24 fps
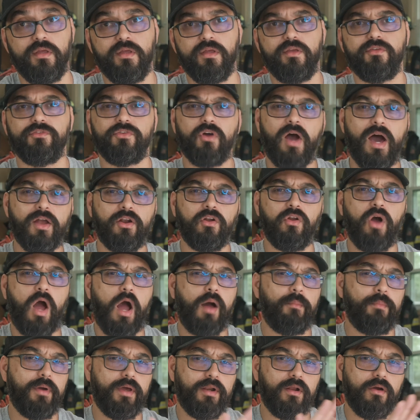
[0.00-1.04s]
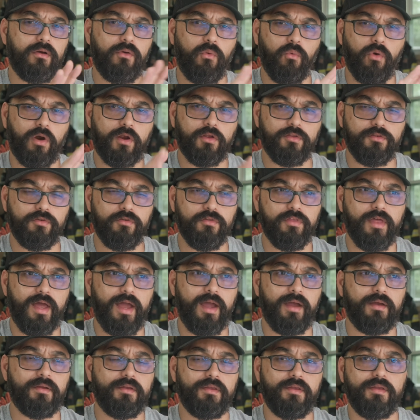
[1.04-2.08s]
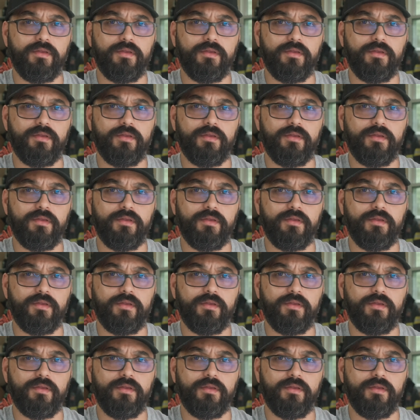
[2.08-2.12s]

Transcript: So I don't know how I'm going to work through that.